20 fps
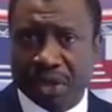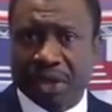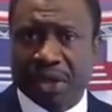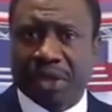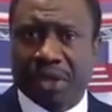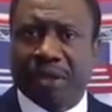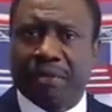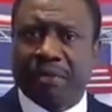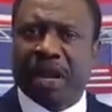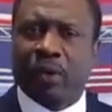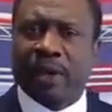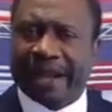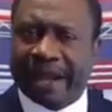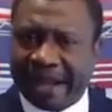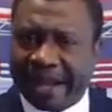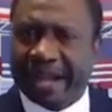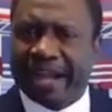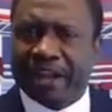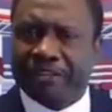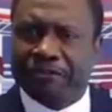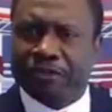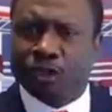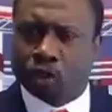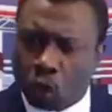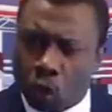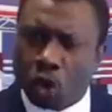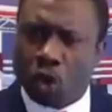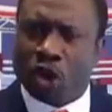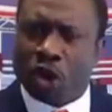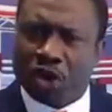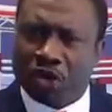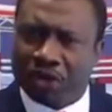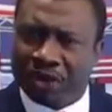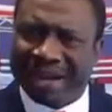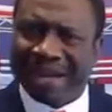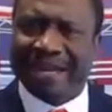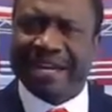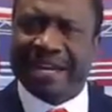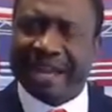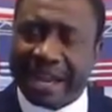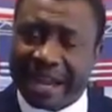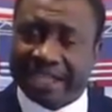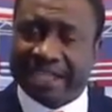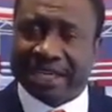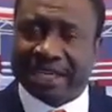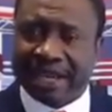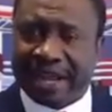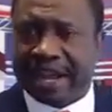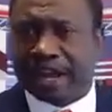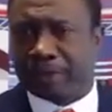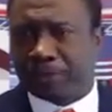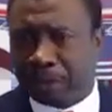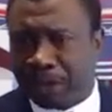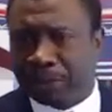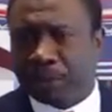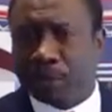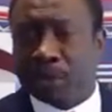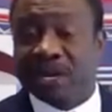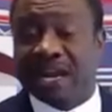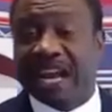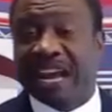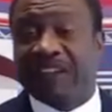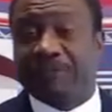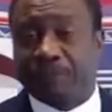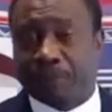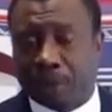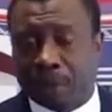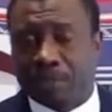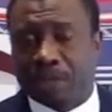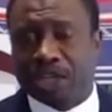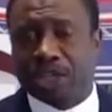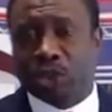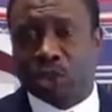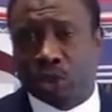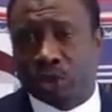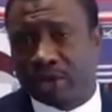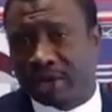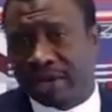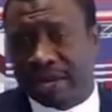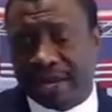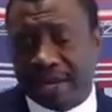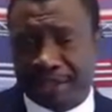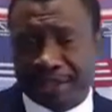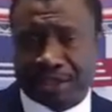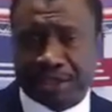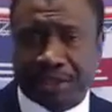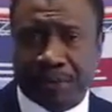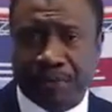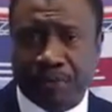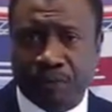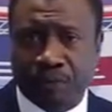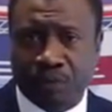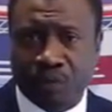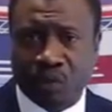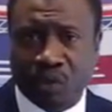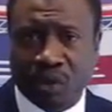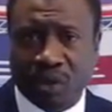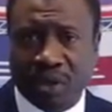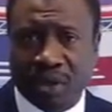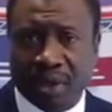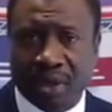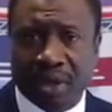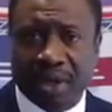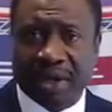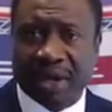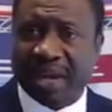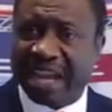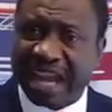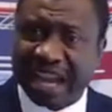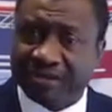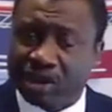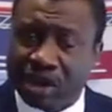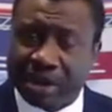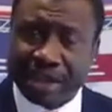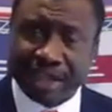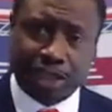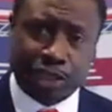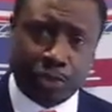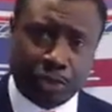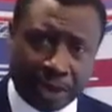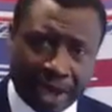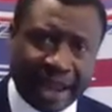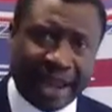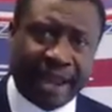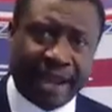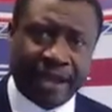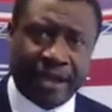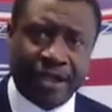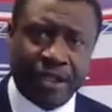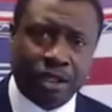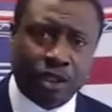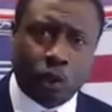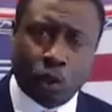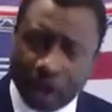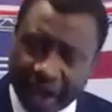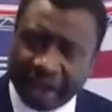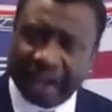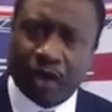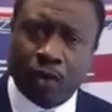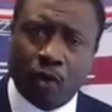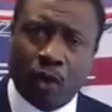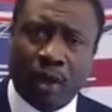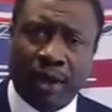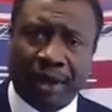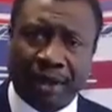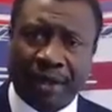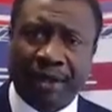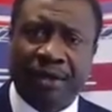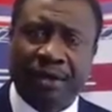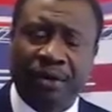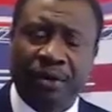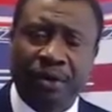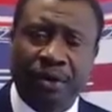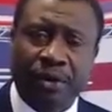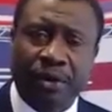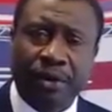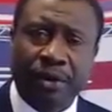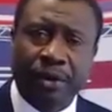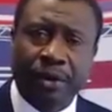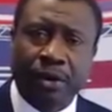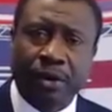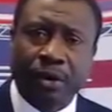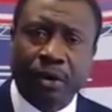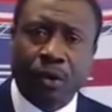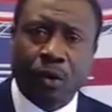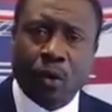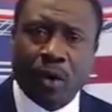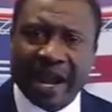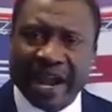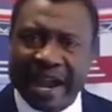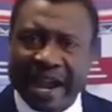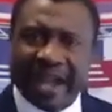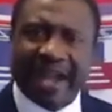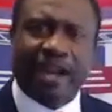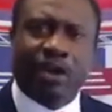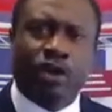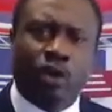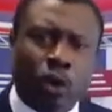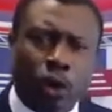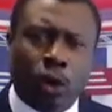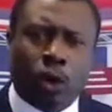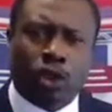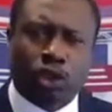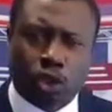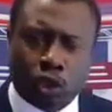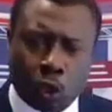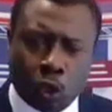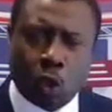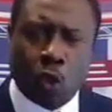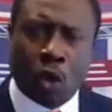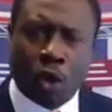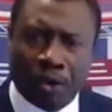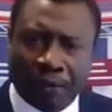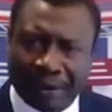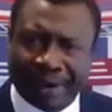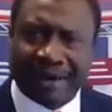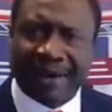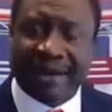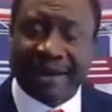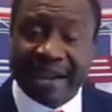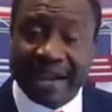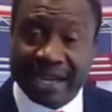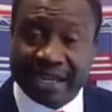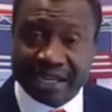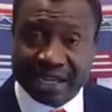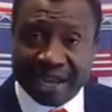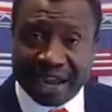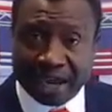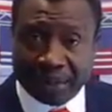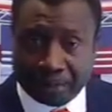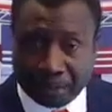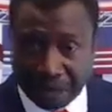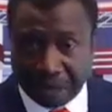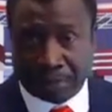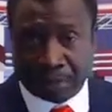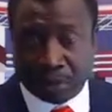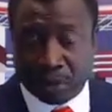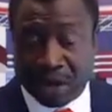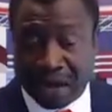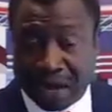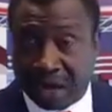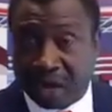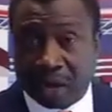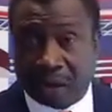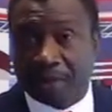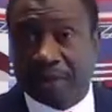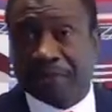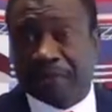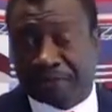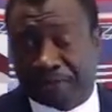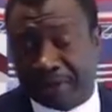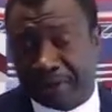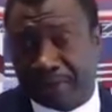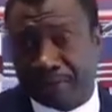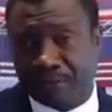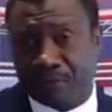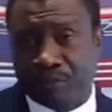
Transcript: But we have 289 people they have promised to release. They have not explained to anyone where those 289 people are coming from.